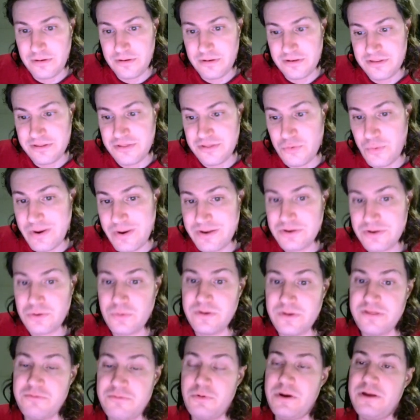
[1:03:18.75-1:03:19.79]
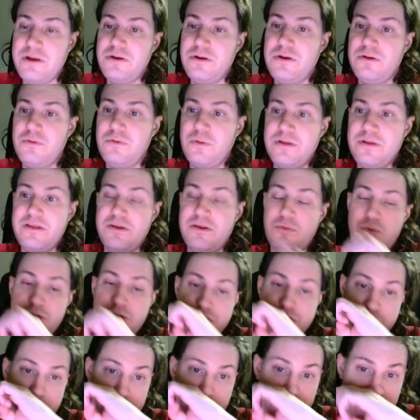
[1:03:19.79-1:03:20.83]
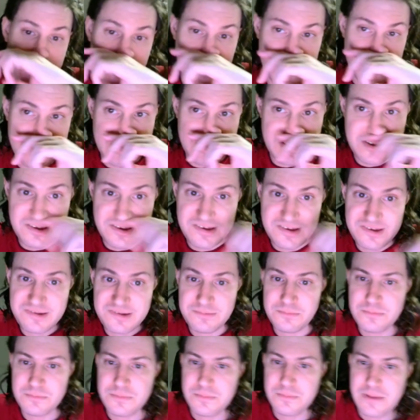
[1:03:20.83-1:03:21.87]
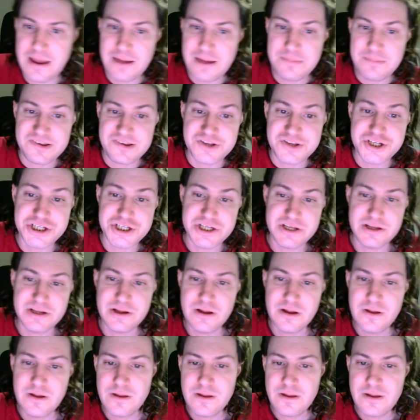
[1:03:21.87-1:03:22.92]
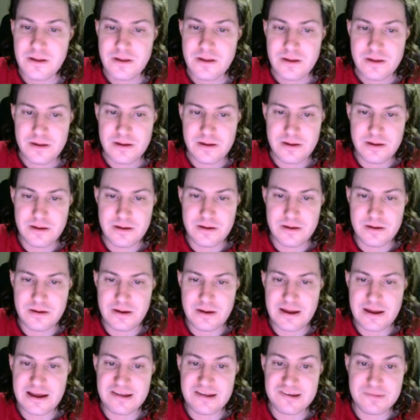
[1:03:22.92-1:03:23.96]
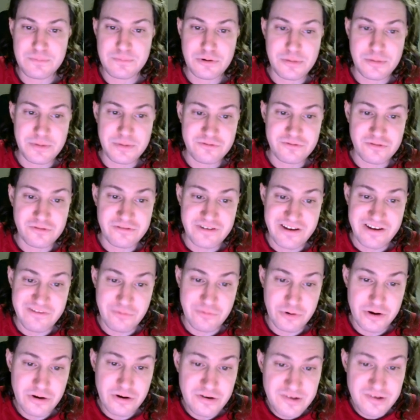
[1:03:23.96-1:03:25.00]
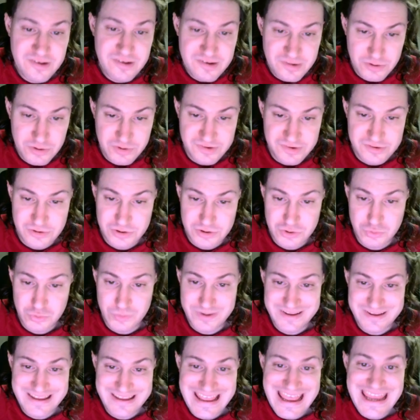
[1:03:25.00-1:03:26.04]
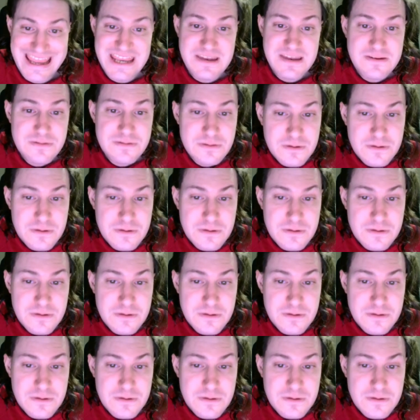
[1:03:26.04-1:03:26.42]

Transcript: The window within which you can do it is MSG has a permit for 5 more years, so you start 28